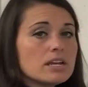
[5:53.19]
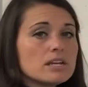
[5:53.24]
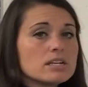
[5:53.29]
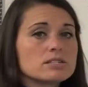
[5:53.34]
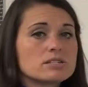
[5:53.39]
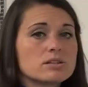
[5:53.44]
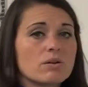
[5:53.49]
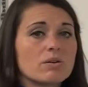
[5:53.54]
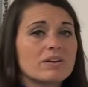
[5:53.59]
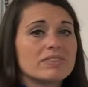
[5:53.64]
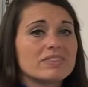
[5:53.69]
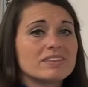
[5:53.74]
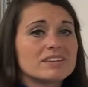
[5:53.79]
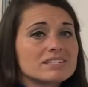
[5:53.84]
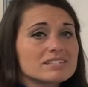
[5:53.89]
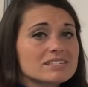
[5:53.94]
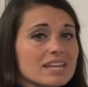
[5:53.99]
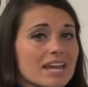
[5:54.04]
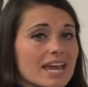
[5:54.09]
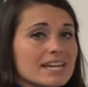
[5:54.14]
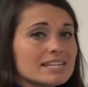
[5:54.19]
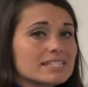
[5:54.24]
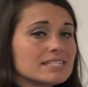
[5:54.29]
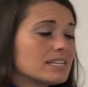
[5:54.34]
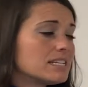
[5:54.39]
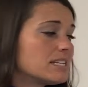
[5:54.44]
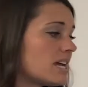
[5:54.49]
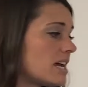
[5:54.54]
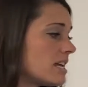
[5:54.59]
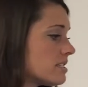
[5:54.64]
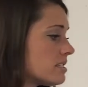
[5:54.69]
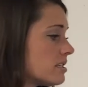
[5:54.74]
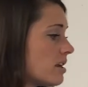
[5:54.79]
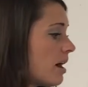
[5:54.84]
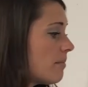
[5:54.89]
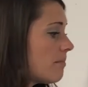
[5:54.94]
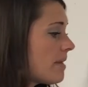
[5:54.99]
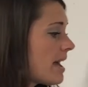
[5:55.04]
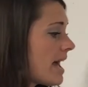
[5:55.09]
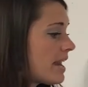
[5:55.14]
So in this case, it does
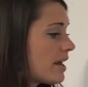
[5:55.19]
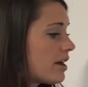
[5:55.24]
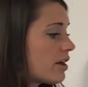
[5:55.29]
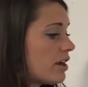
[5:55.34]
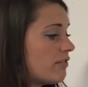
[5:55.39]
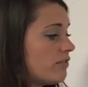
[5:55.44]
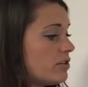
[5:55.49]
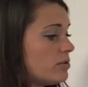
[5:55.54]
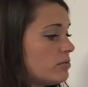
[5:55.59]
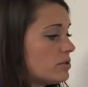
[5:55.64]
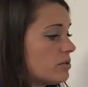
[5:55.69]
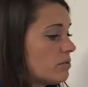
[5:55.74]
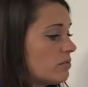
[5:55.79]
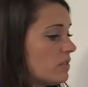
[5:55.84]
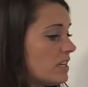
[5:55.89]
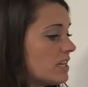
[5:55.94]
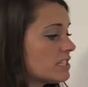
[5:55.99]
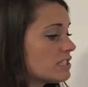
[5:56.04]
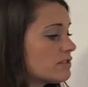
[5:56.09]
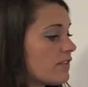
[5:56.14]
not matter if you do this